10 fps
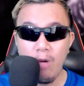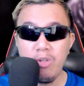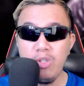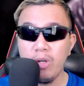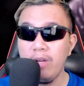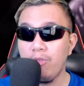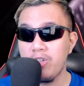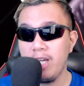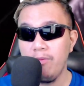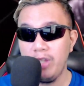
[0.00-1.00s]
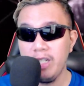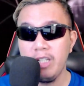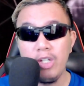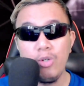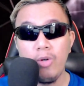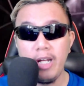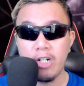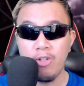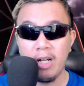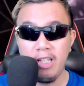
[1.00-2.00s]
I was looking for something new and
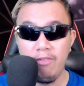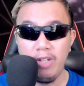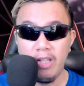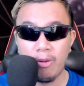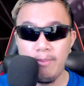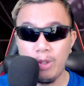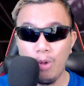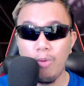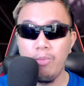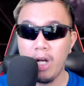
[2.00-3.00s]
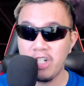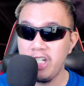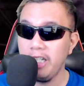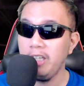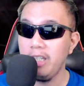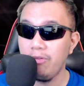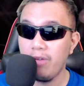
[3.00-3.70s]
attractive in the crypto, blockchain, DeFi,